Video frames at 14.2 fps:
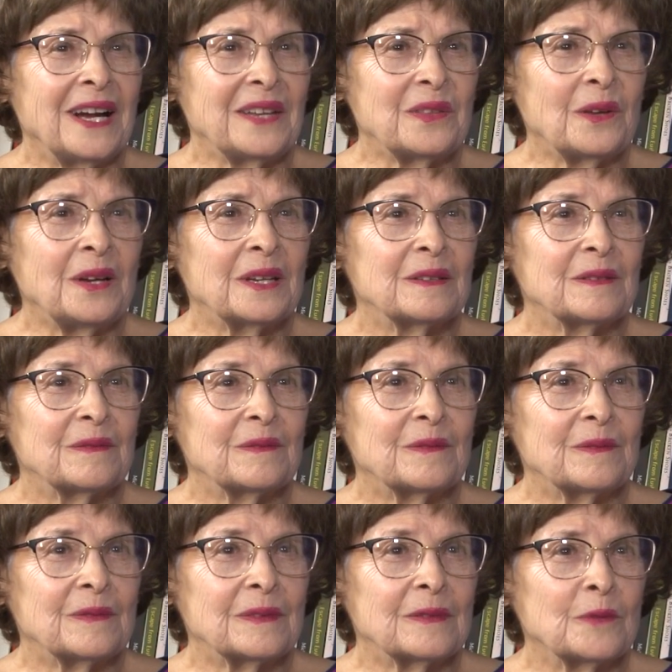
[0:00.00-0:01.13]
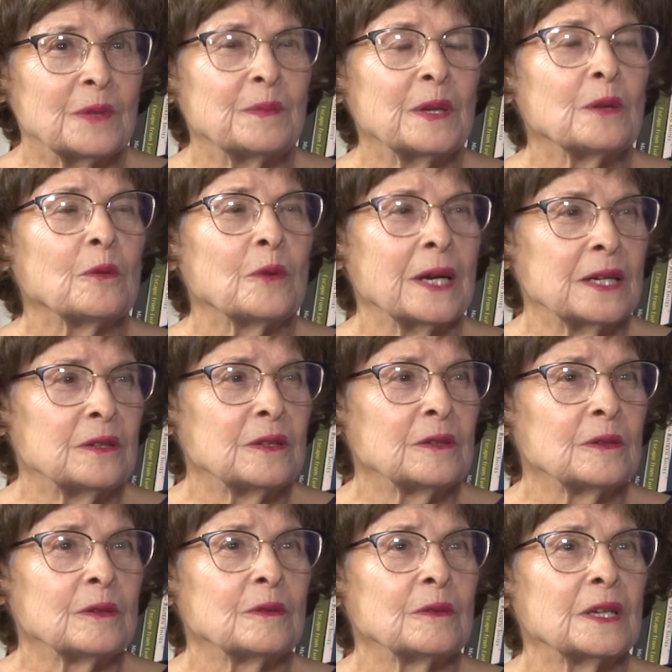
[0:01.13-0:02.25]
I thought it would be a way
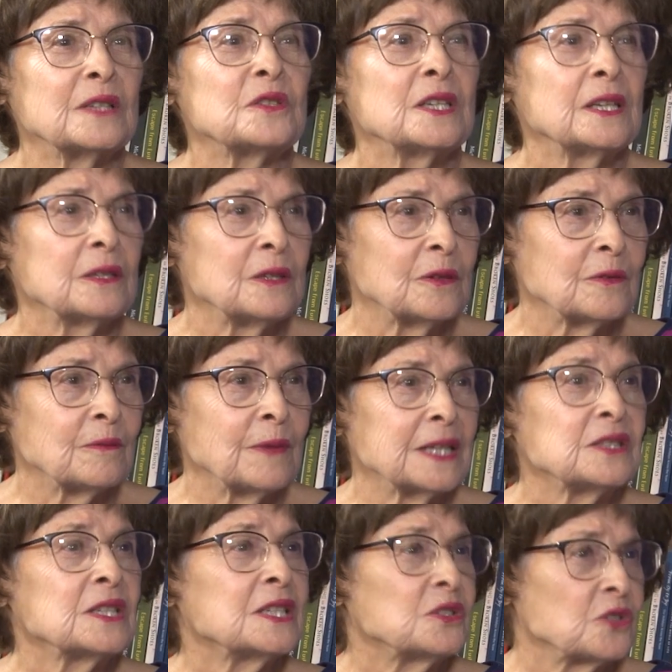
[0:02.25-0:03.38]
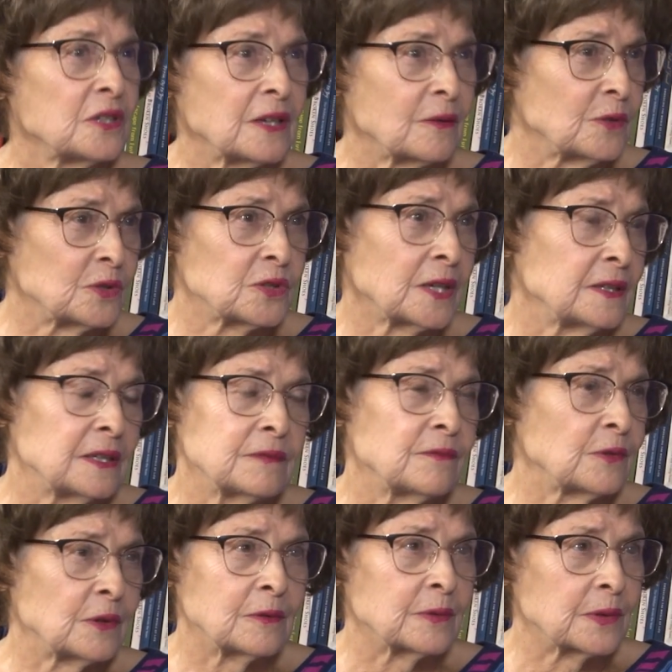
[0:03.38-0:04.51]
to continue my teaching, which I did
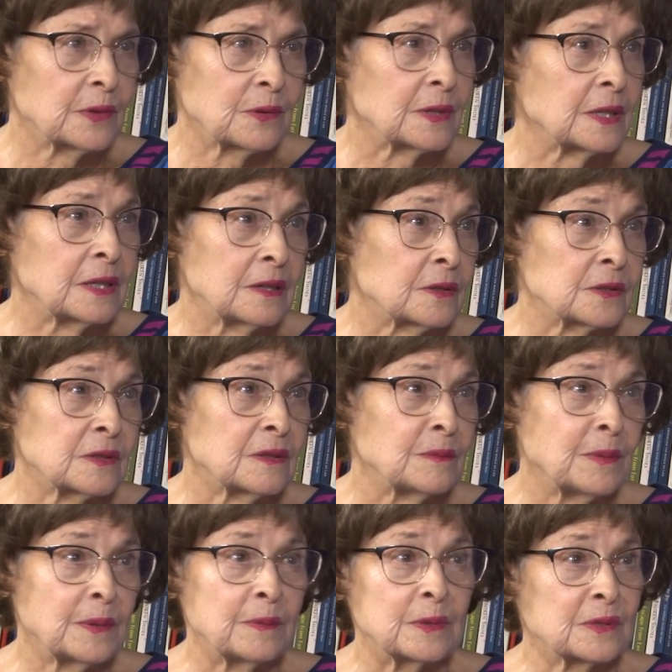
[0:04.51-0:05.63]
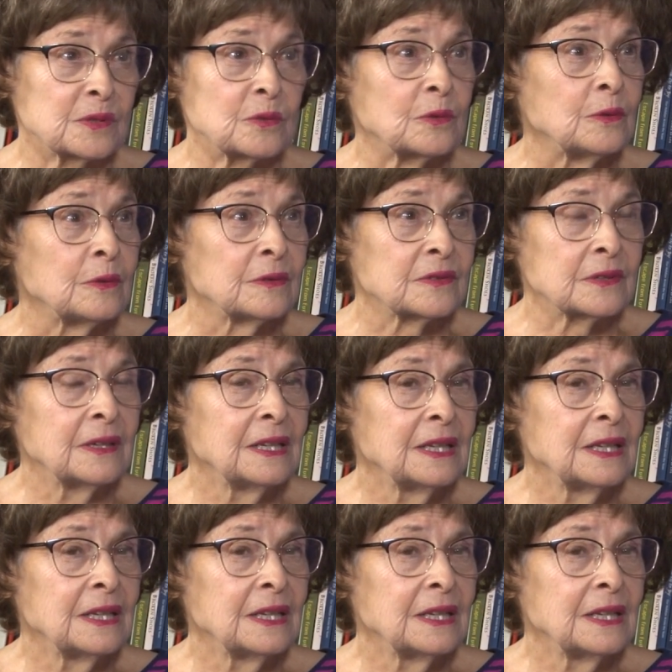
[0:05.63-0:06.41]
for over 30 years in the public schools.